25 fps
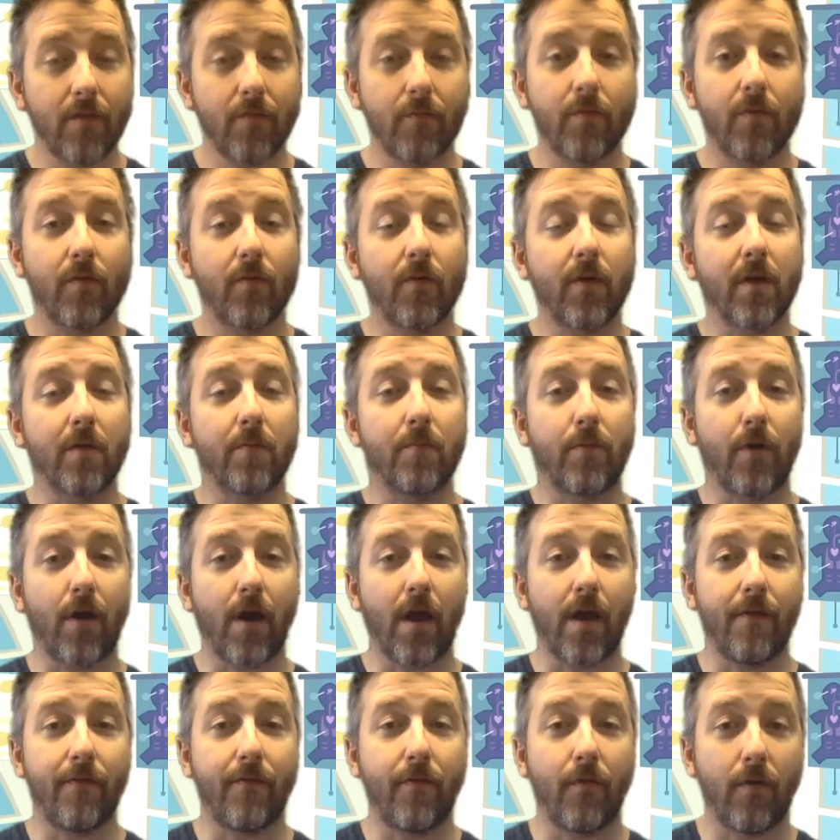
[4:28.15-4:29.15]
So we, so we can
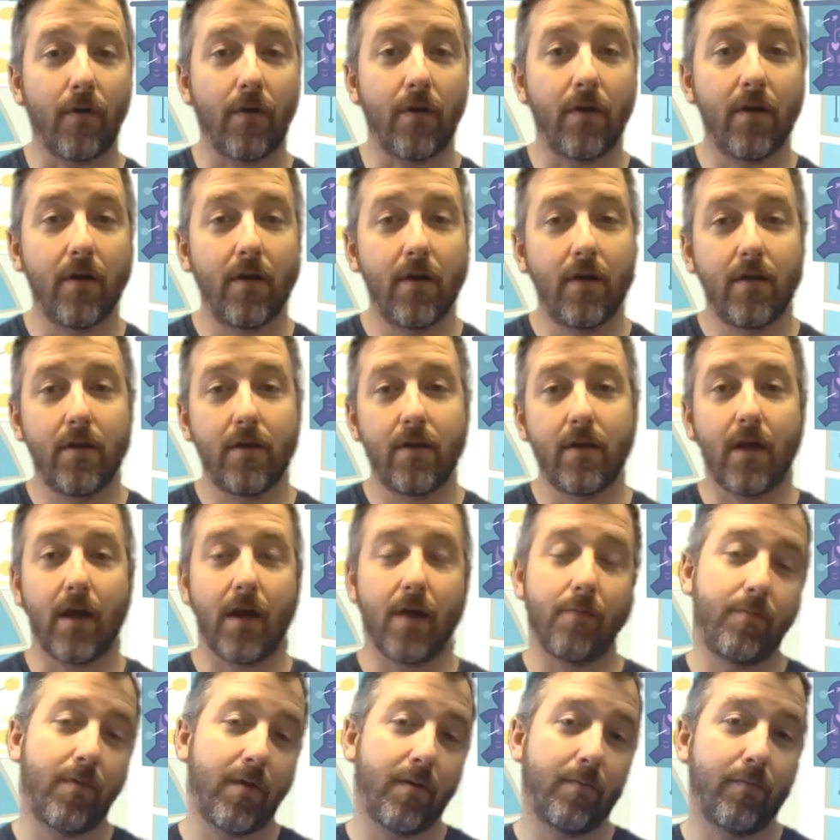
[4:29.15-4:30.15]
pray for
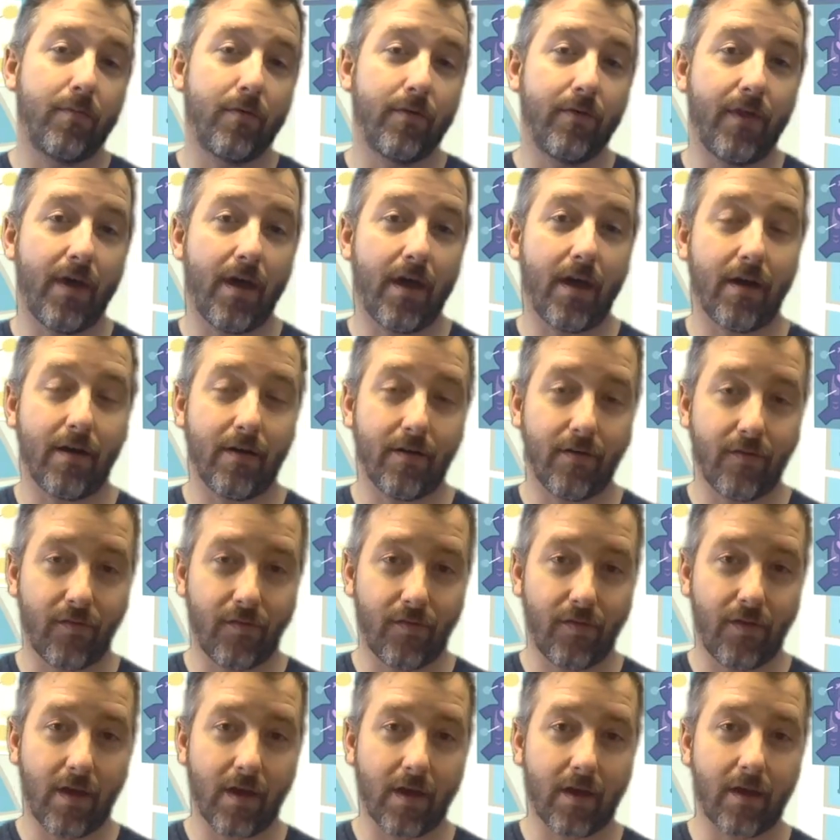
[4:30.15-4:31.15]
uh, people that are
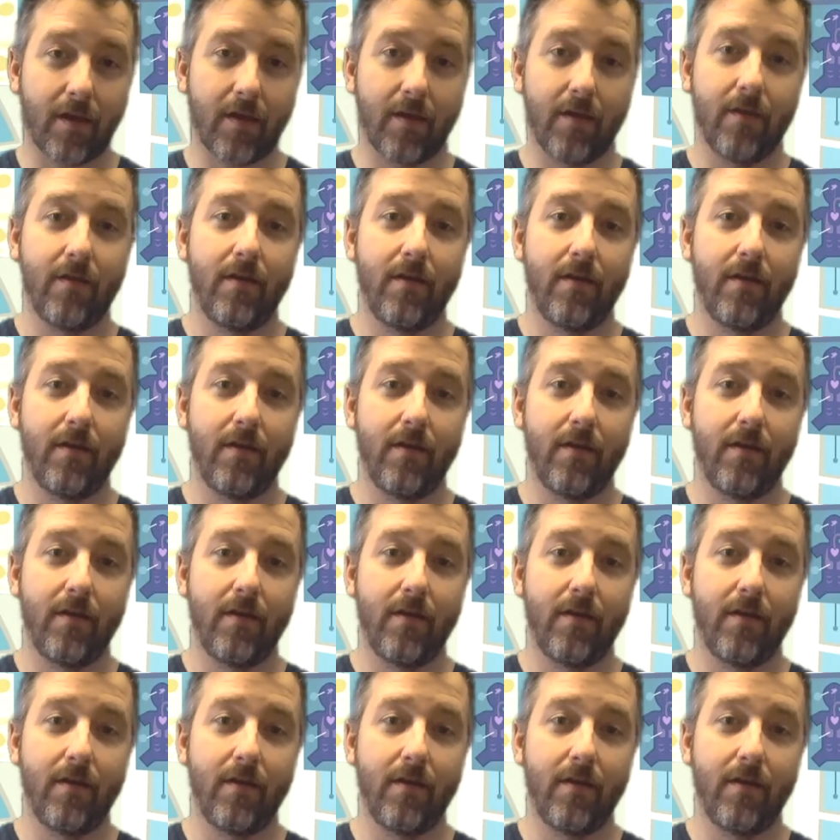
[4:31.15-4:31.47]
sick